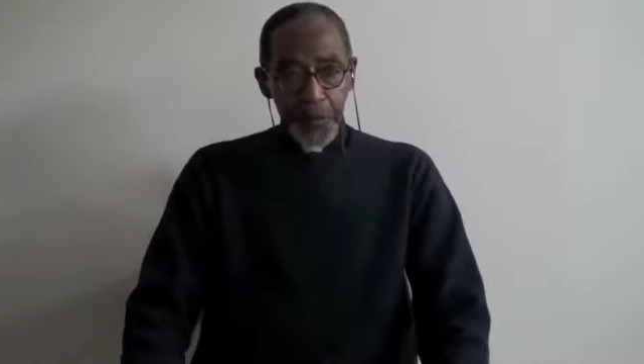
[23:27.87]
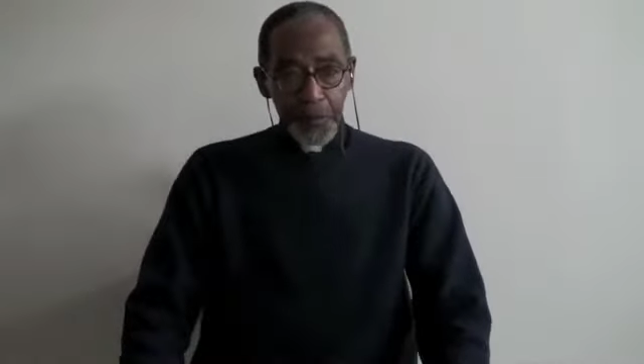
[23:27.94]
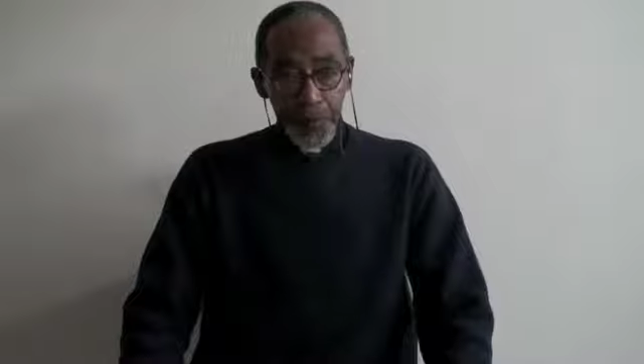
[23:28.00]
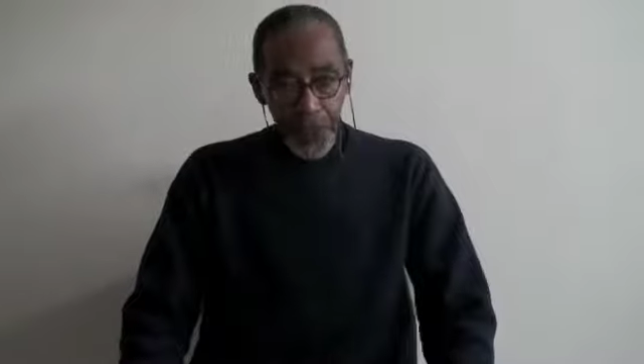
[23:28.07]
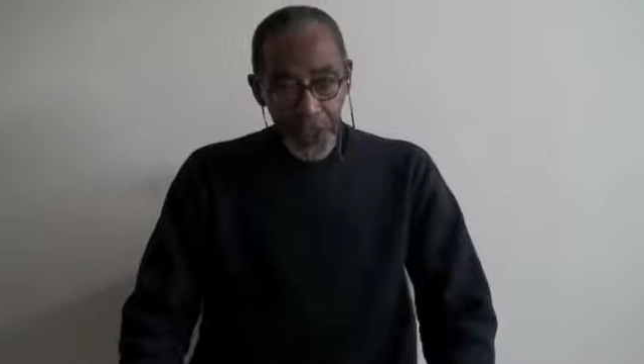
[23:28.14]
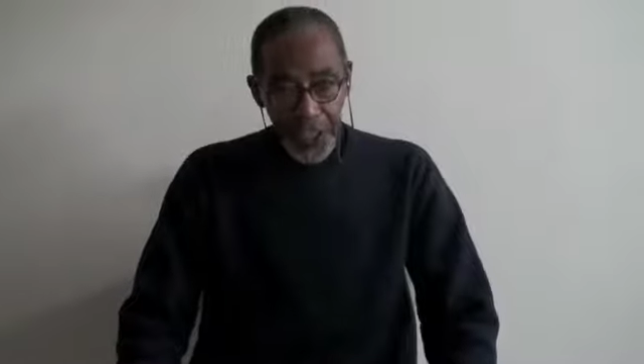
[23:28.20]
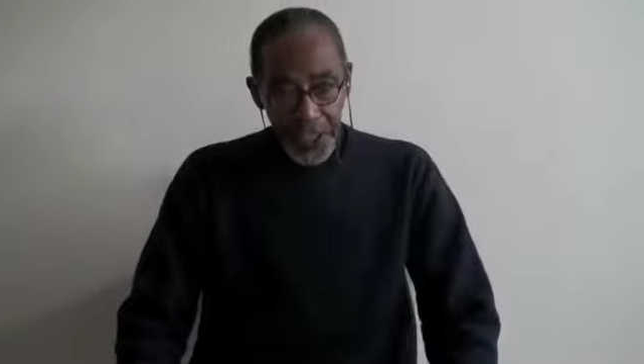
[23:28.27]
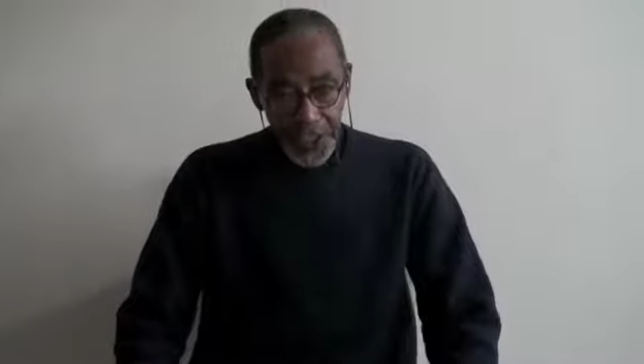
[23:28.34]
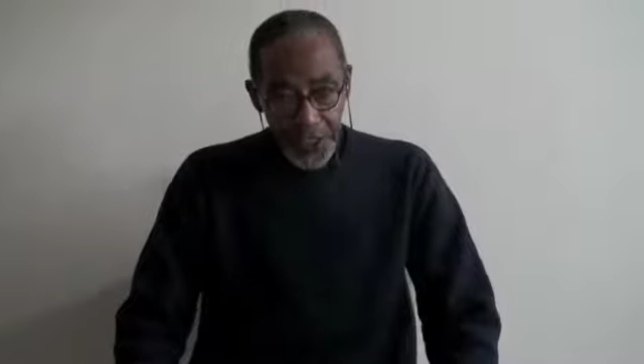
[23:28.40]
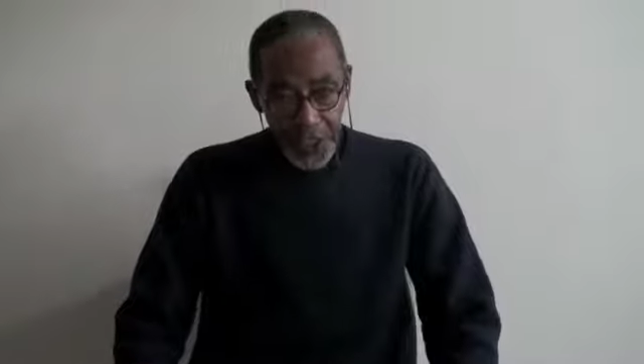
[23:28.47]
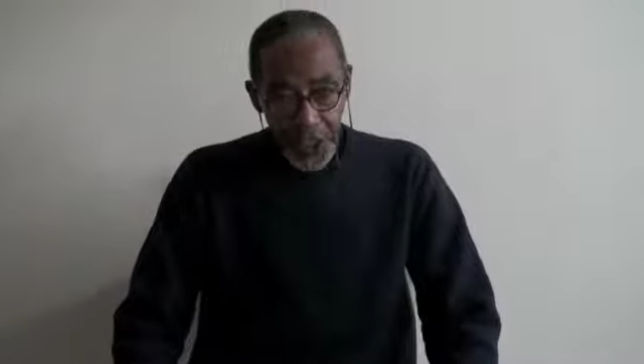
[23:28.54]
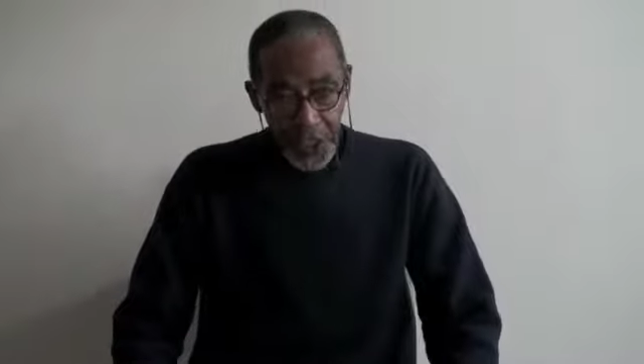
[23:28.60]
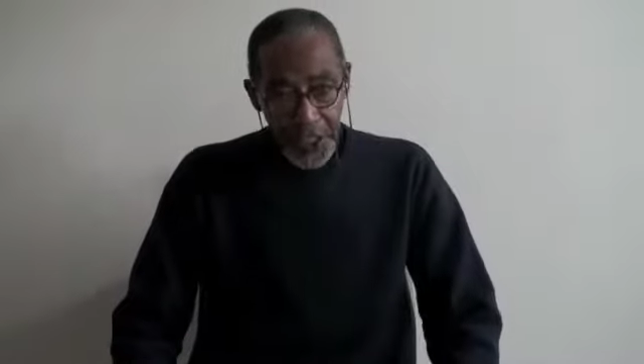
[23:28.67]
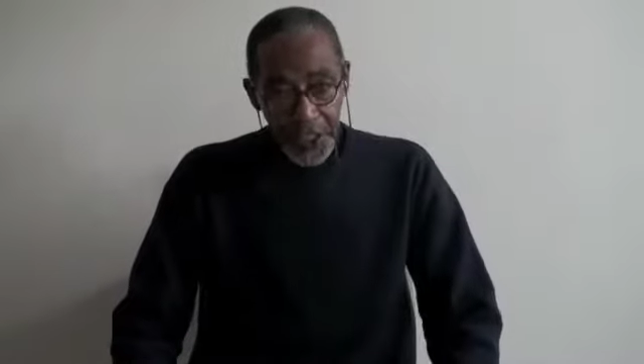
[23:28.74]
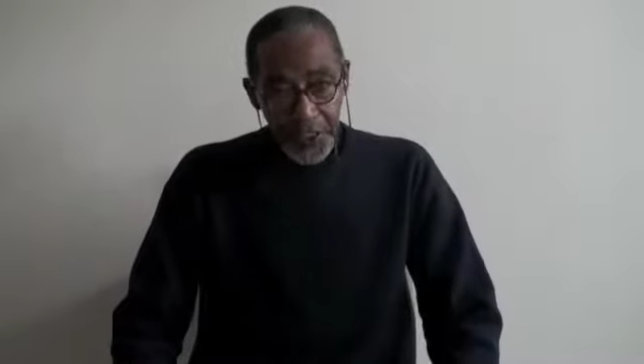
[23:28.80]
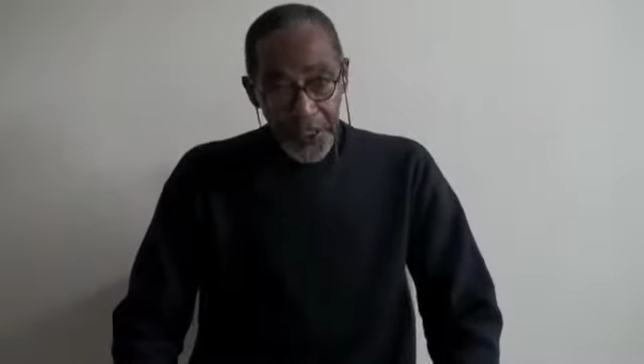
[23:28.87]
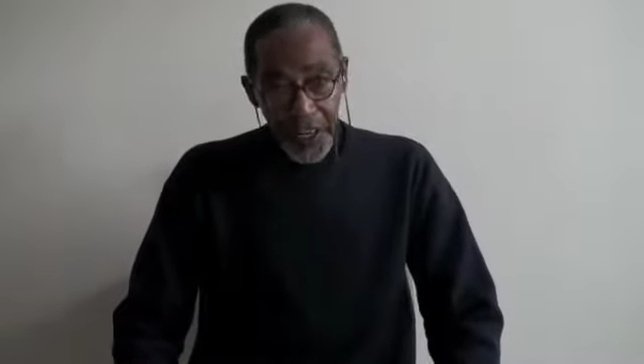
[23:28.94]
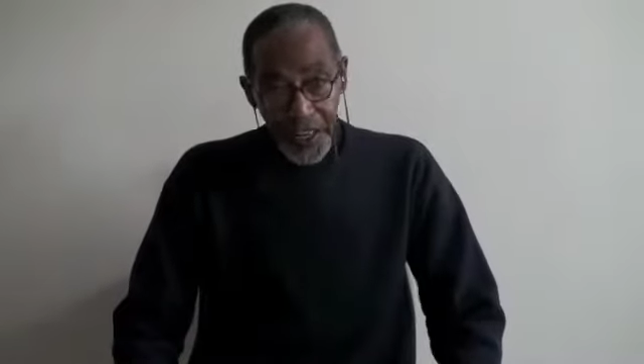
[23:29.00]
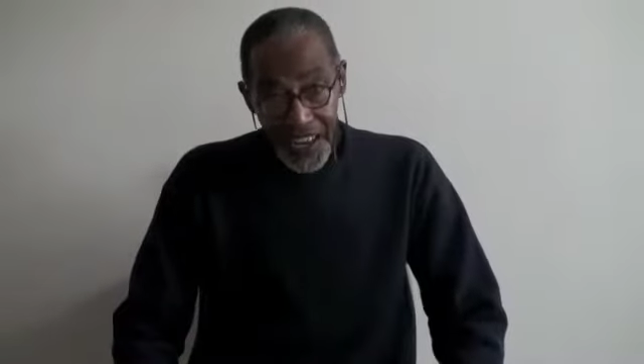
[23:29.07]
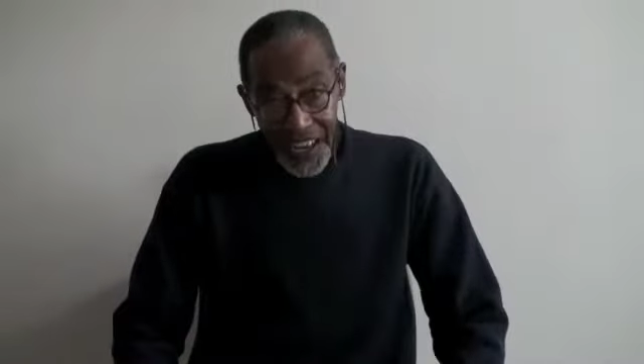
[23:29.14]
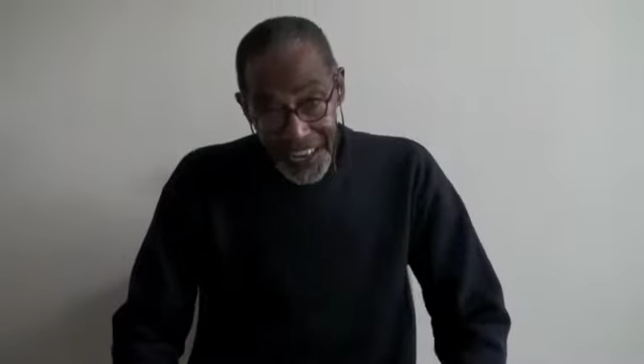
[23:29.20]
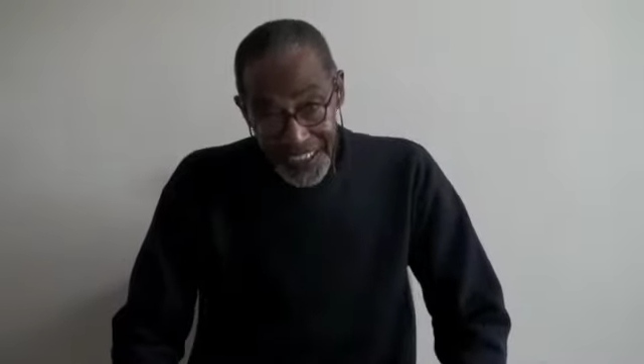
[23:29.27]
preach
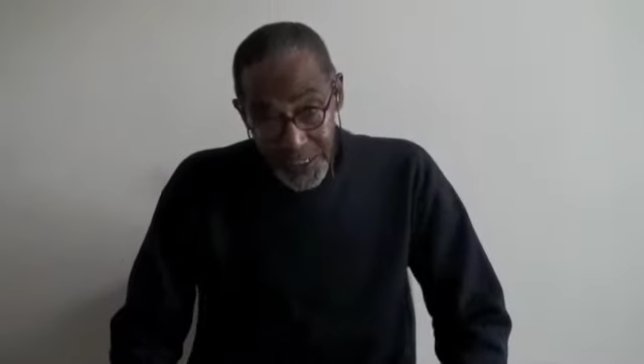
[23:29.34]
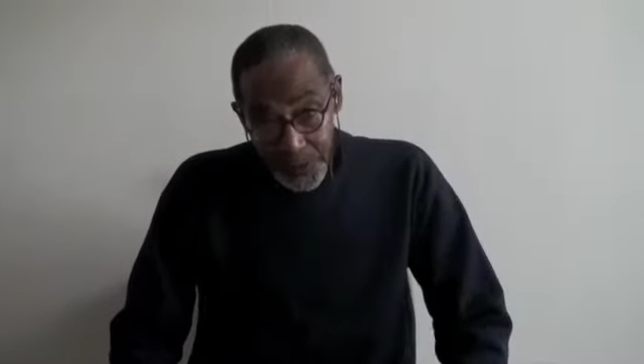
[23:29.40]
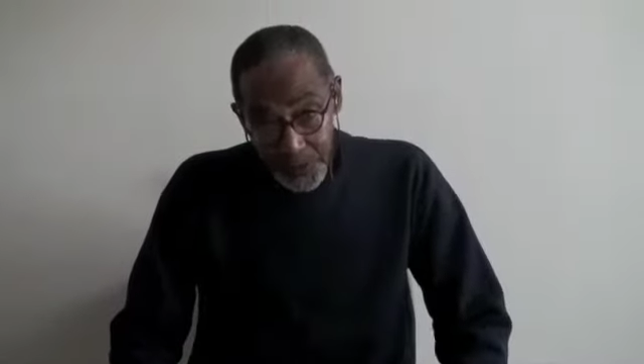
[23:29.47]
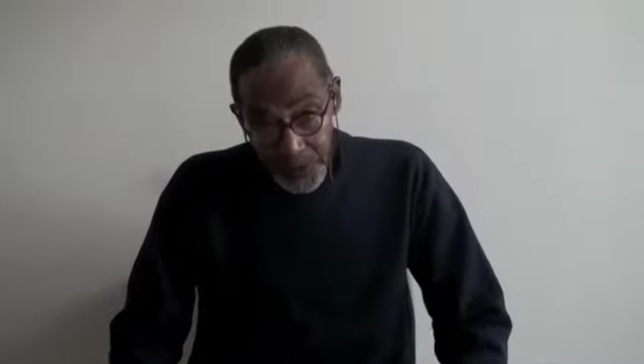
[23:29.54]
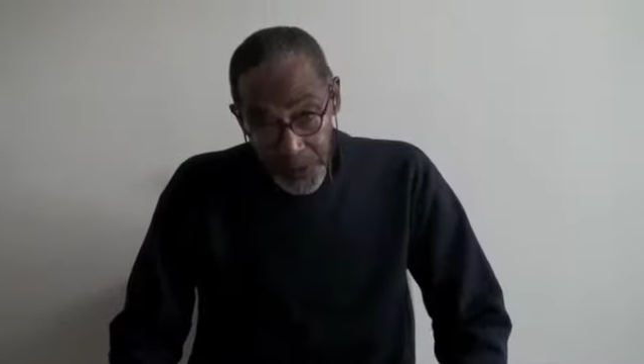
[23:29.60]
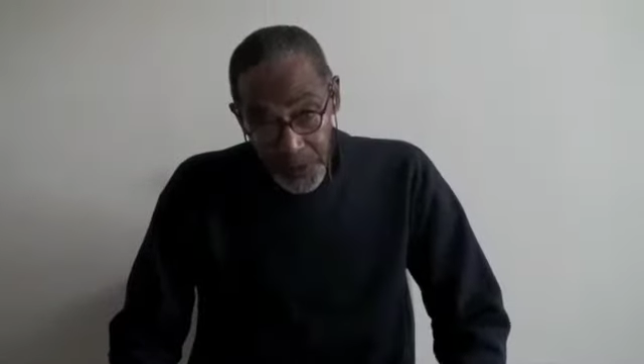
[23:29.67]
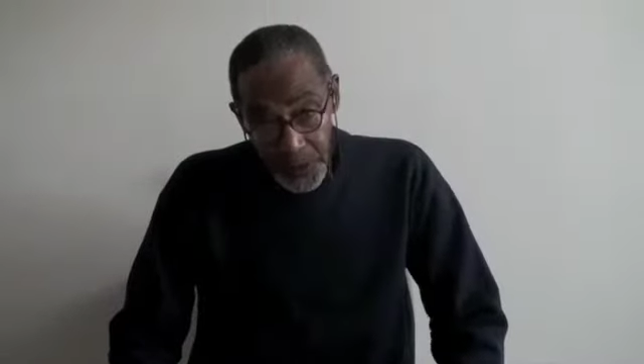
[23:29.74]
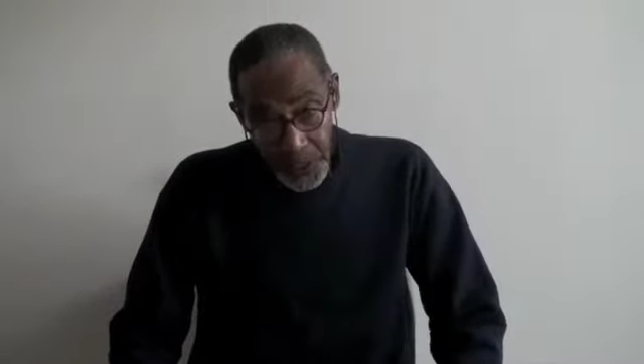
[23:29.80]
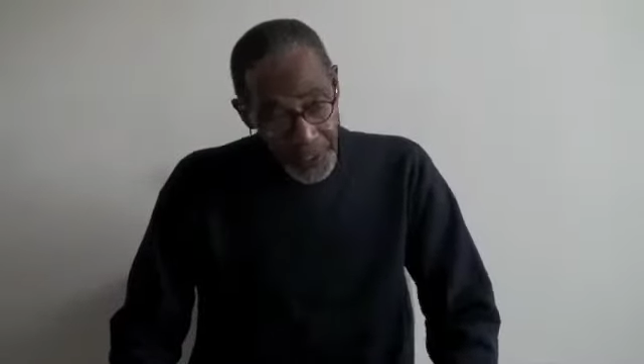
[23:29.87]
the gospel.